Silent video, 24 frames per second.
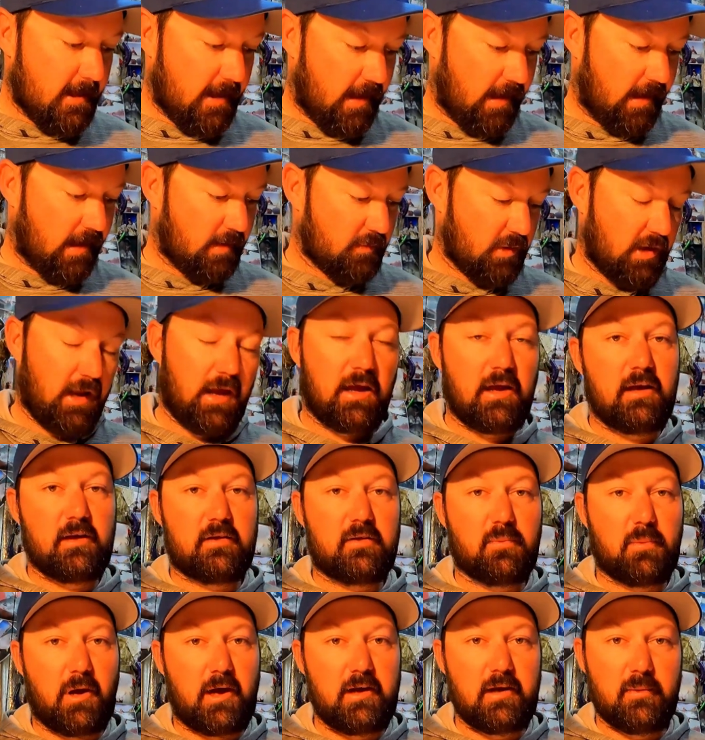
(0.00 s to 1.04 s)
and he
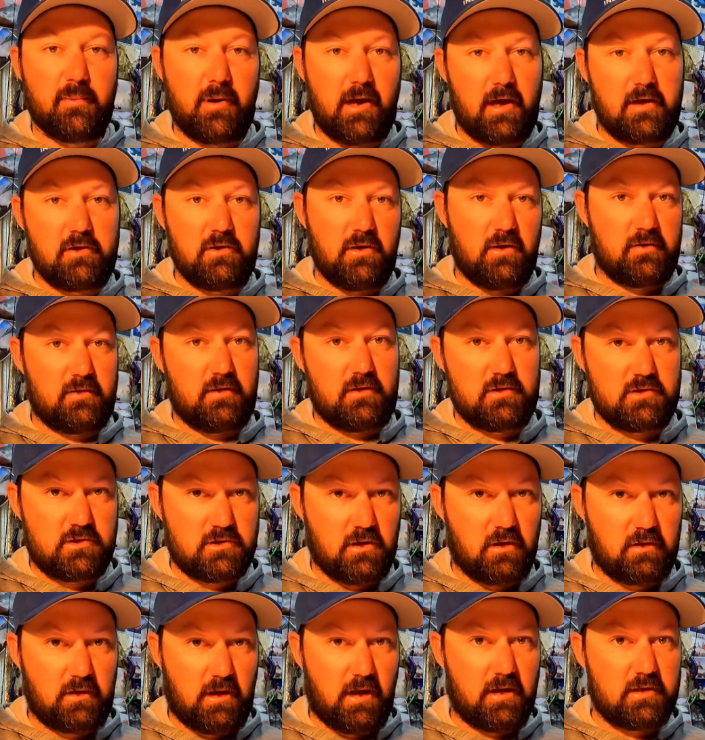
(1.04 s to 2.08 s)
explained about using
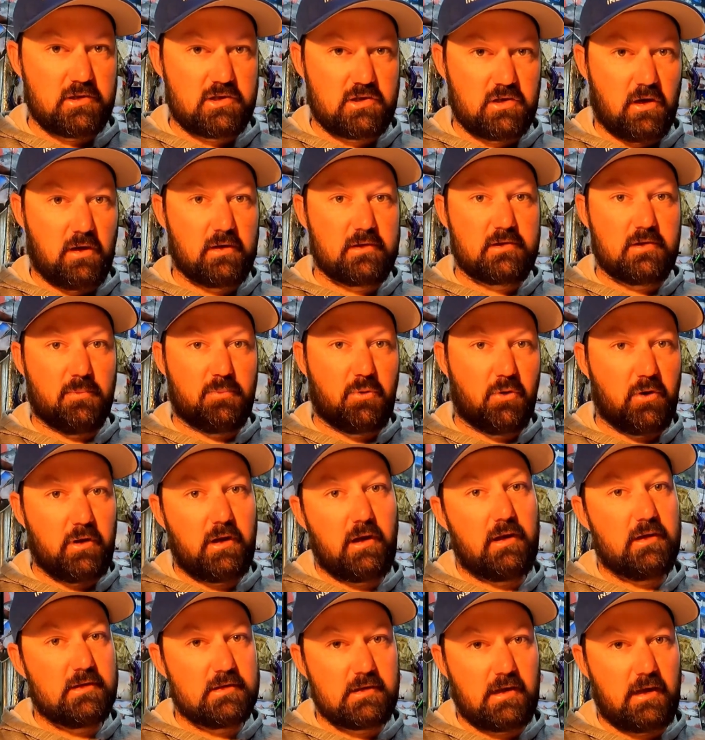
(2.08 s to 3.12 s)
shotgun shot to put
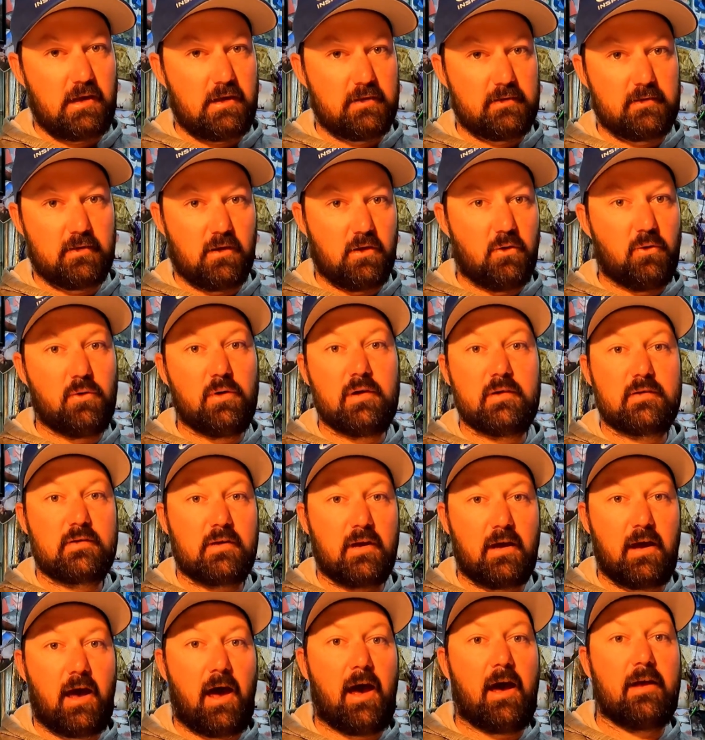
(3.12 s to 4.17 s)
into his lures
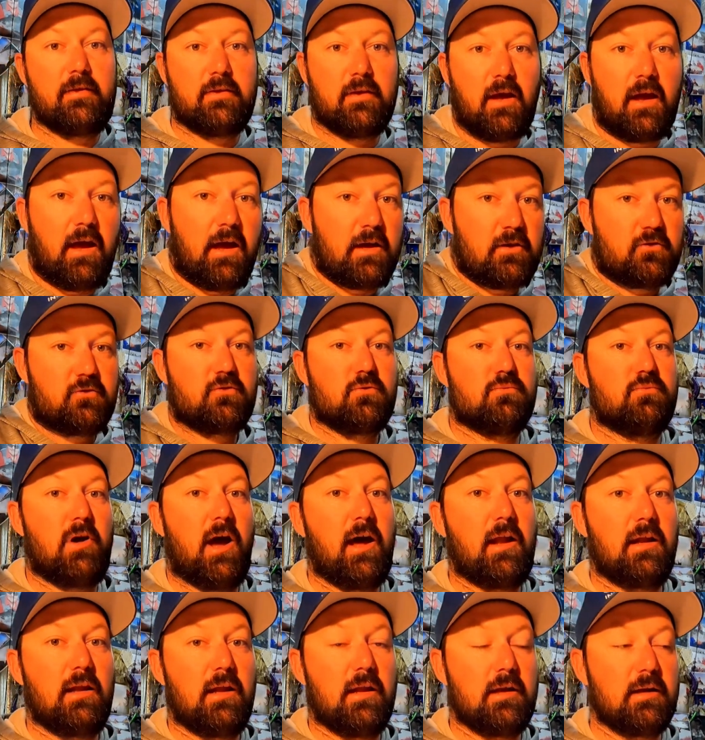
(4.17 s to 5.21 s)
to add the extra
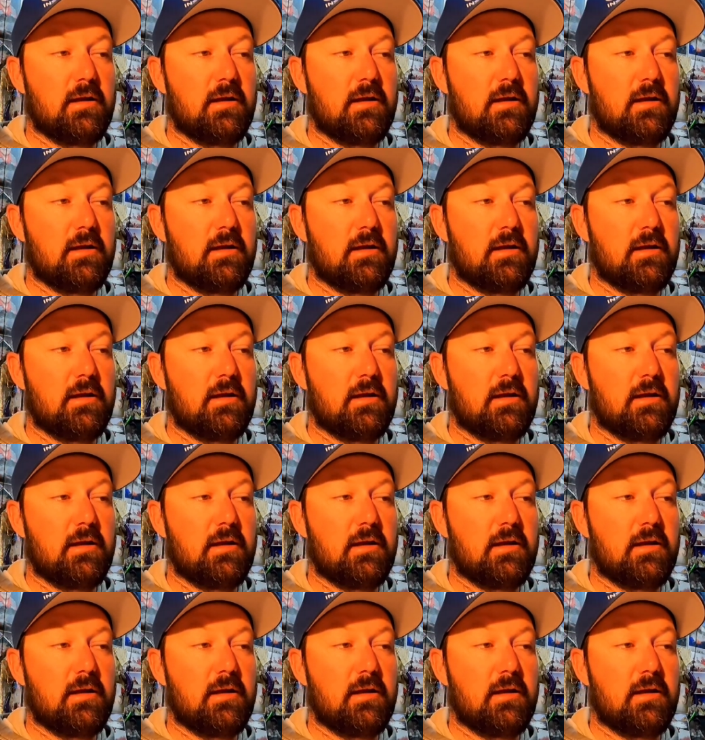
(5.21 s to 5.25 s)
rattle.